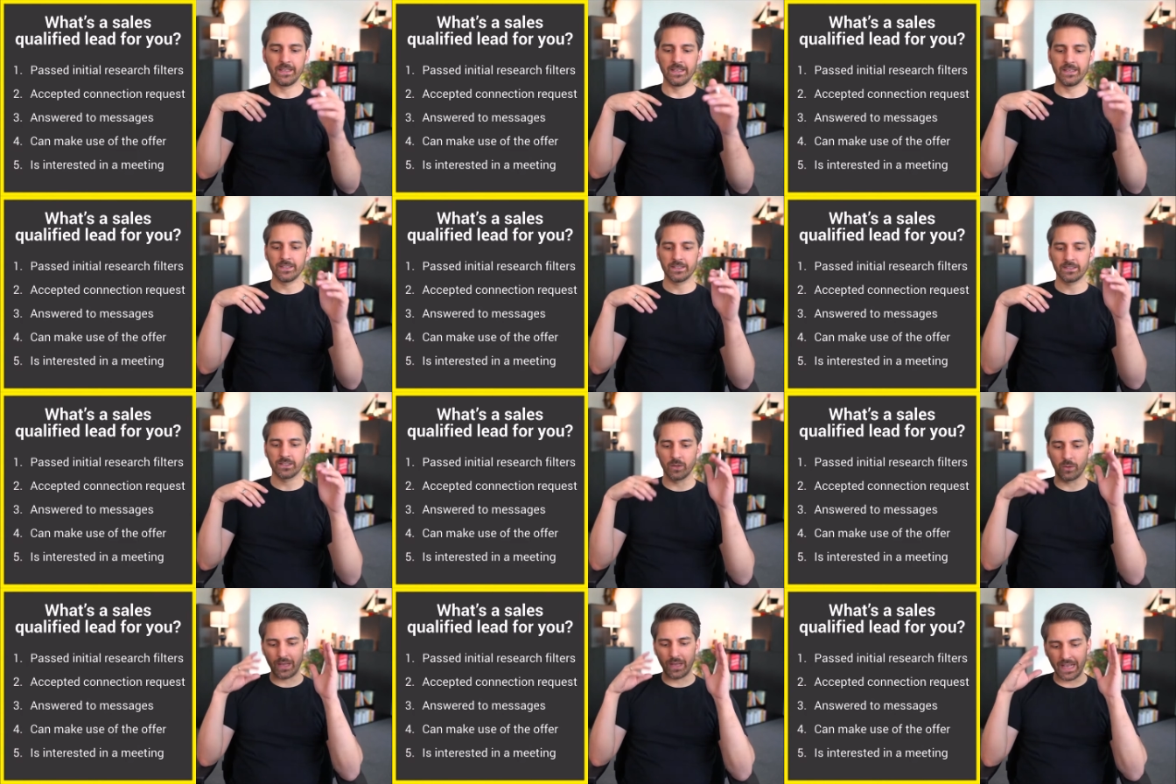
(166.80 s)

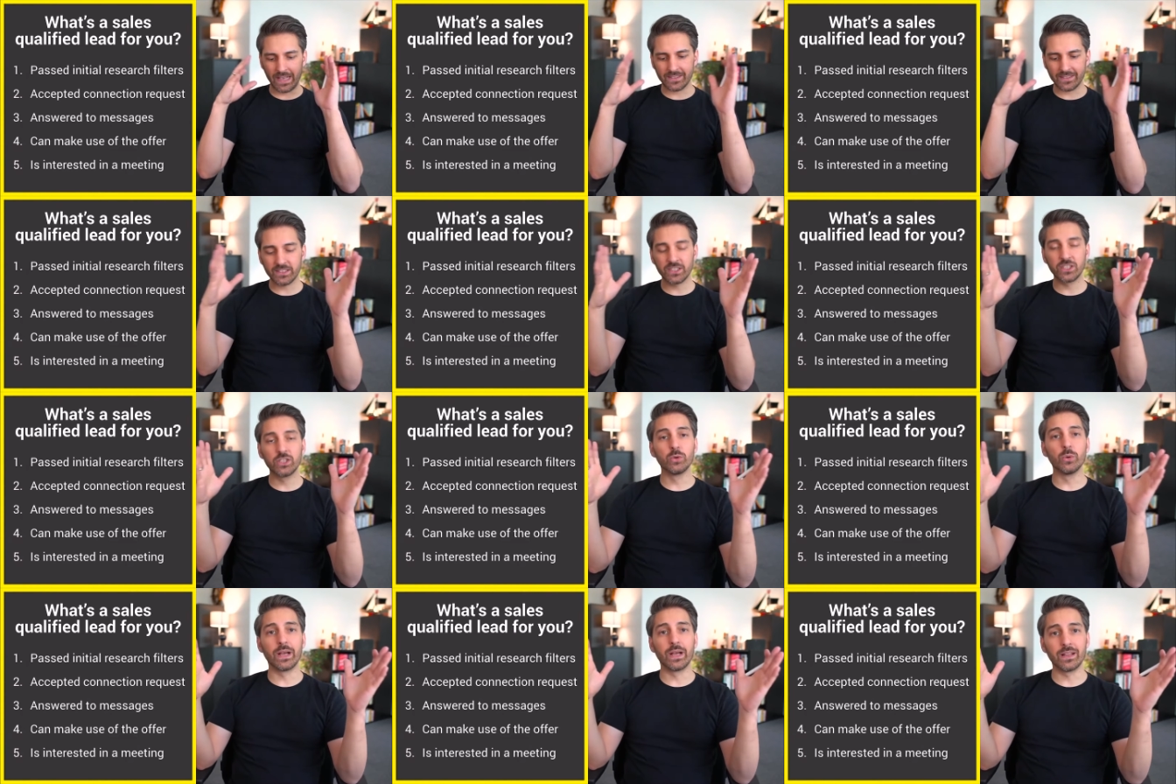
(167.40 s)
So S
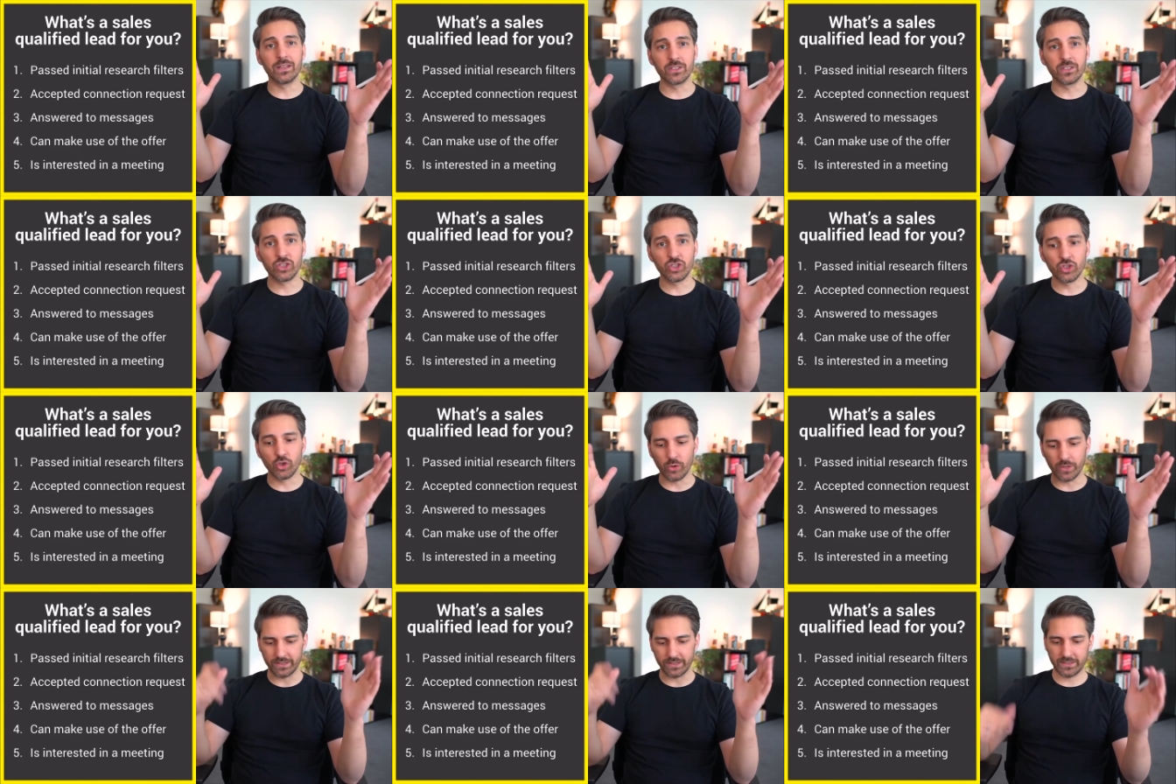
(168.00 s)
Q L in
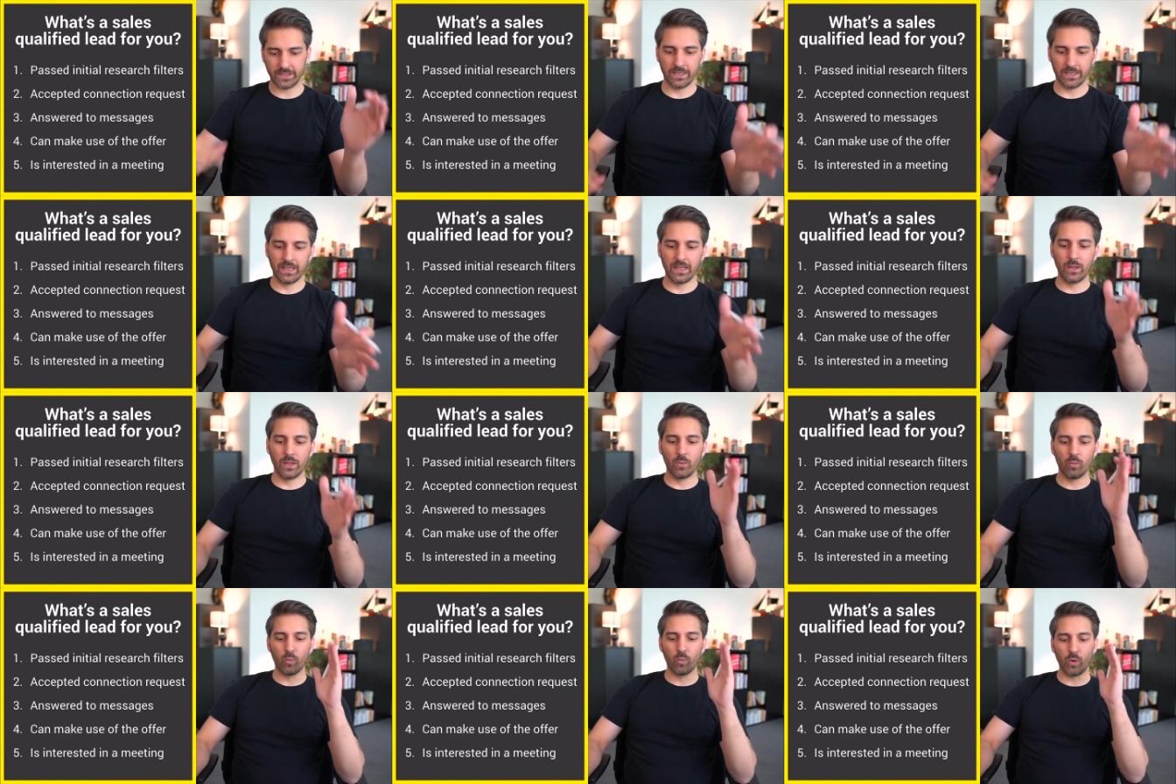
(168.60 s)
short.
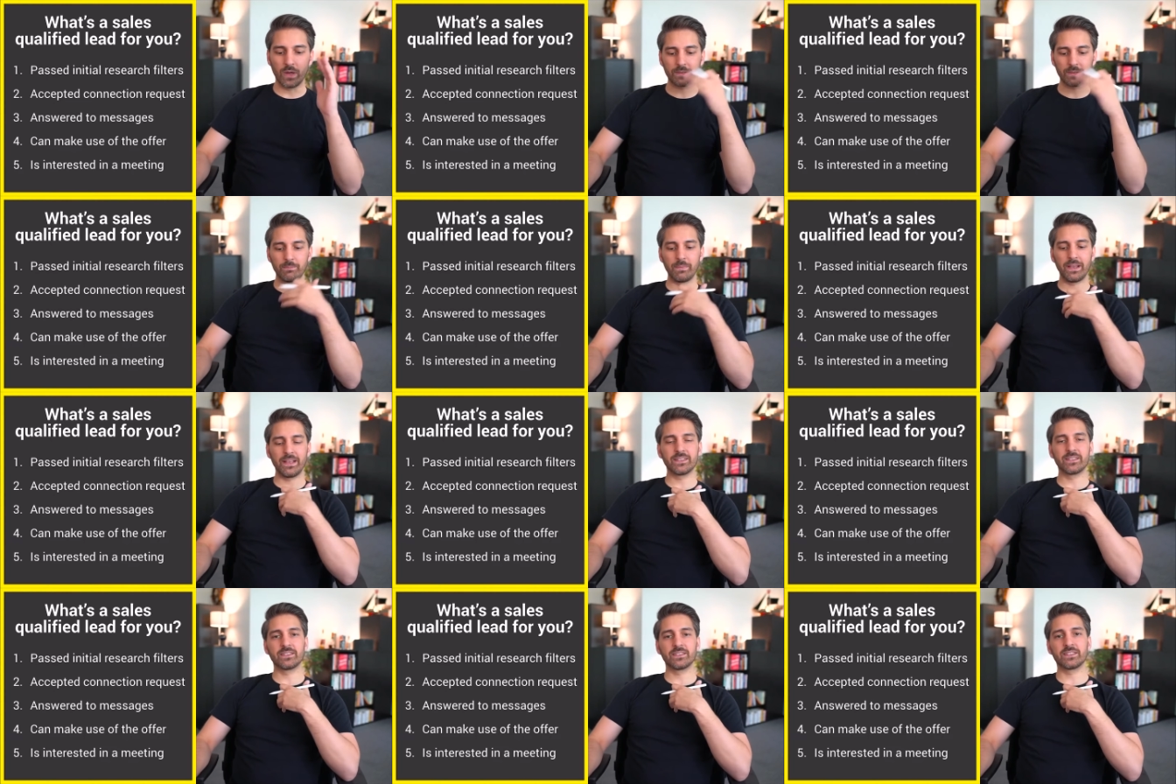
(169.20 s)
What
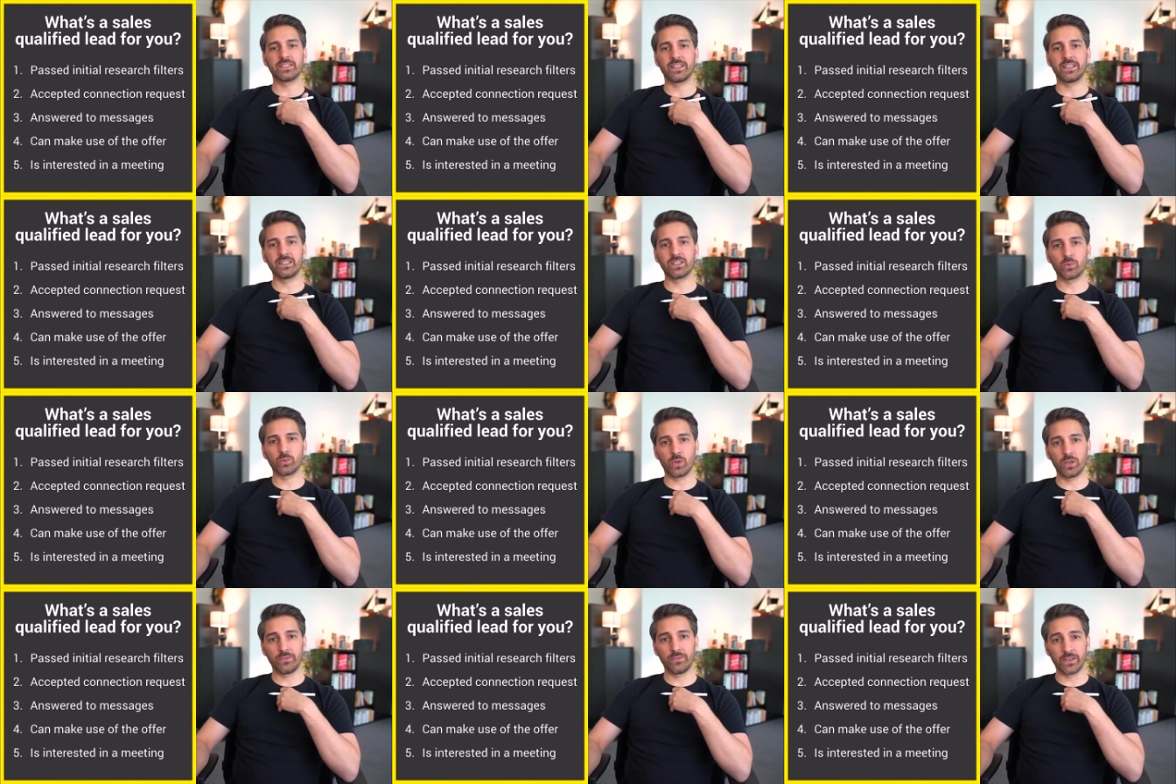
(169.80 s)
makes a sales
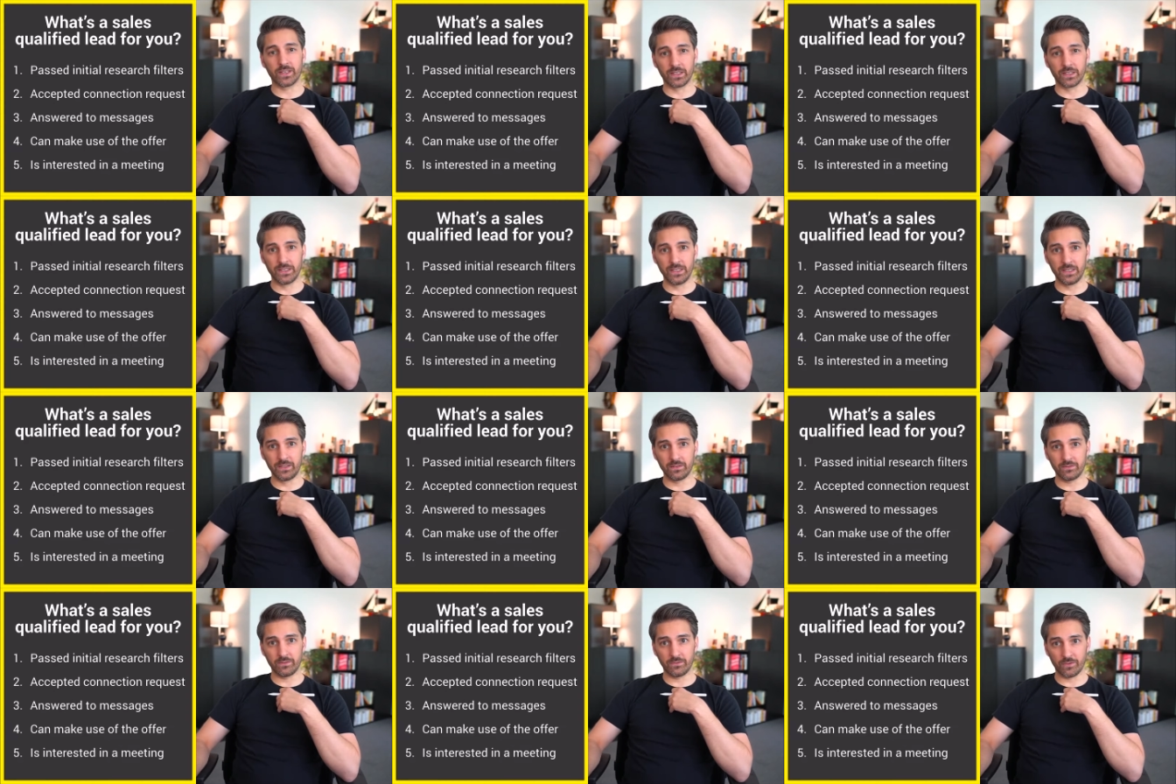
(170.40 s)
qualified
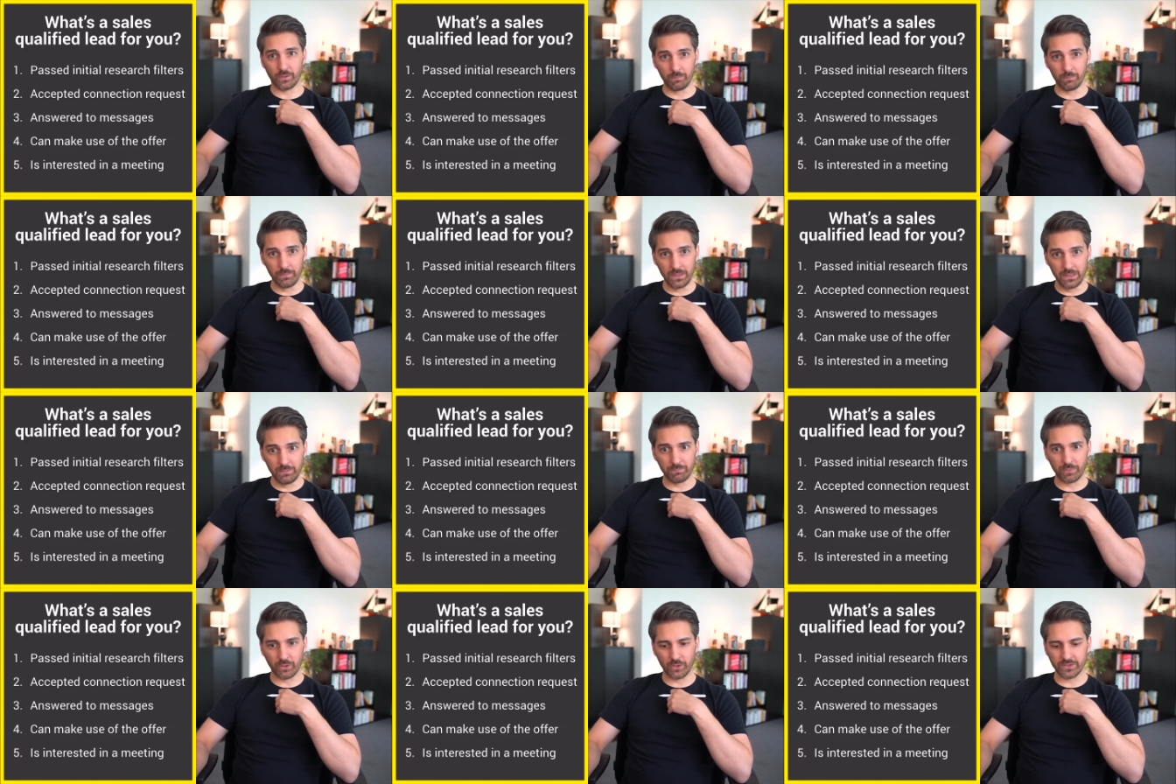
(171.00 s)
lead for me
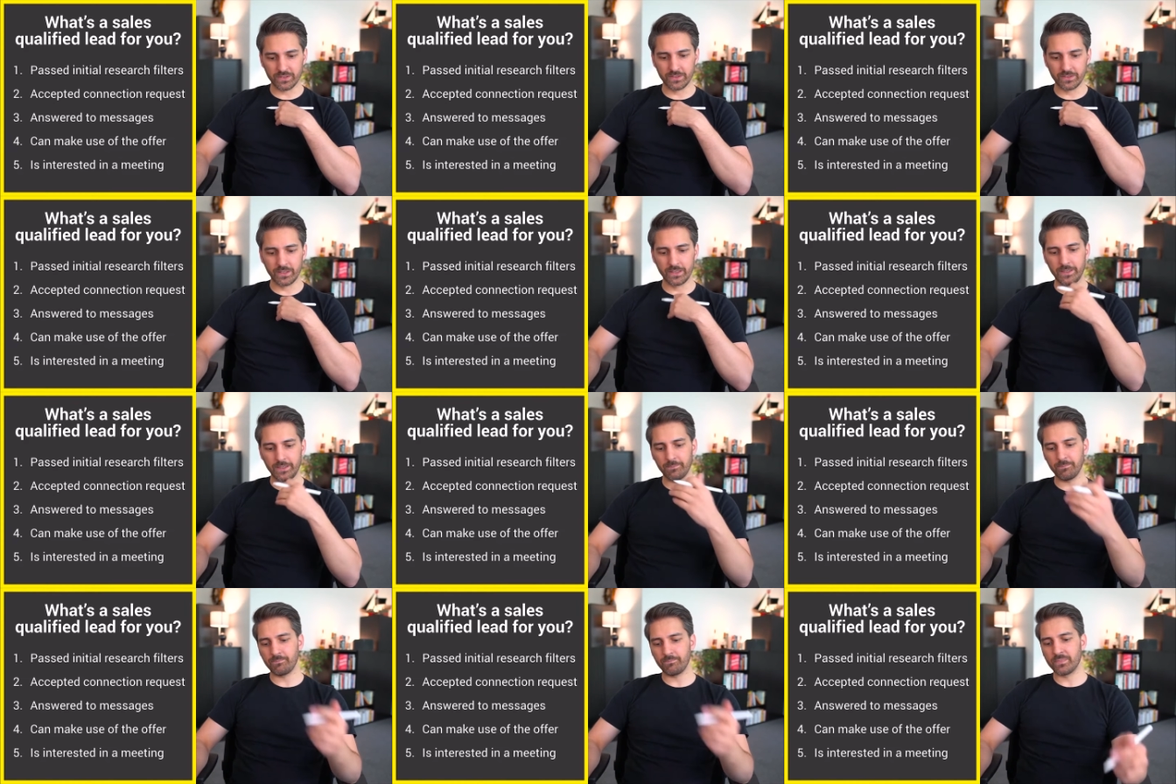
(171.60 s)

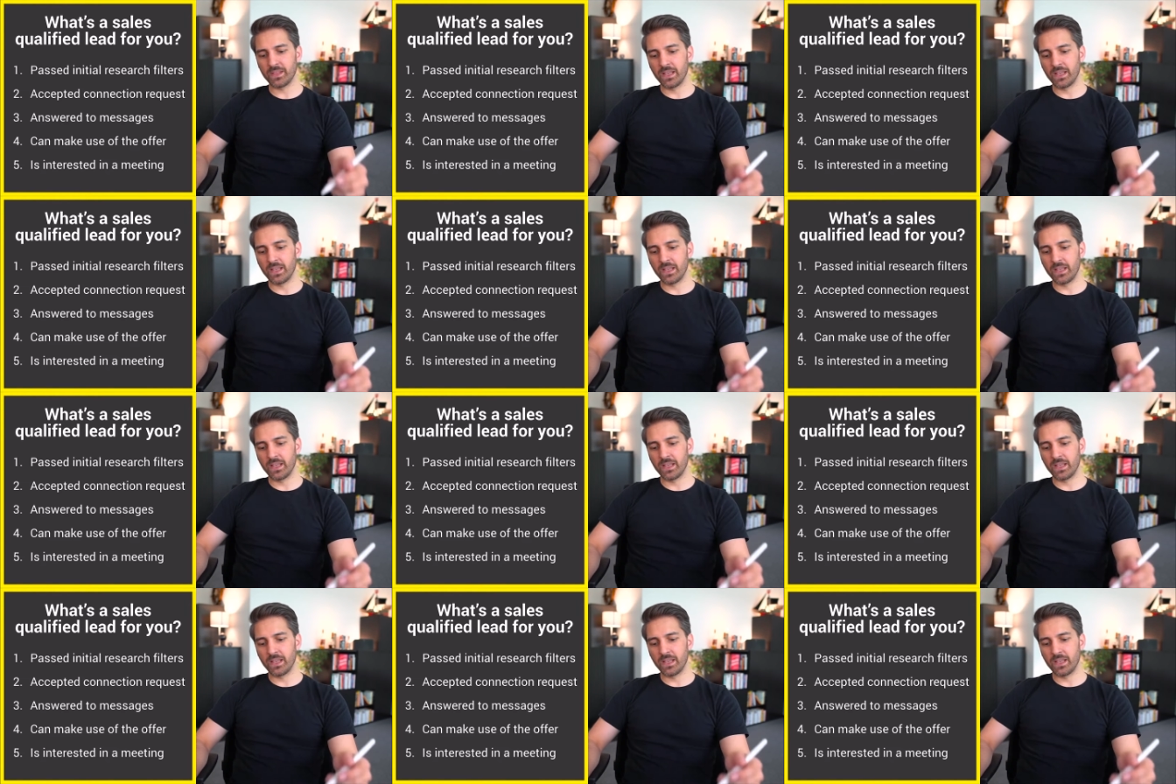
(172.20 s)
personally?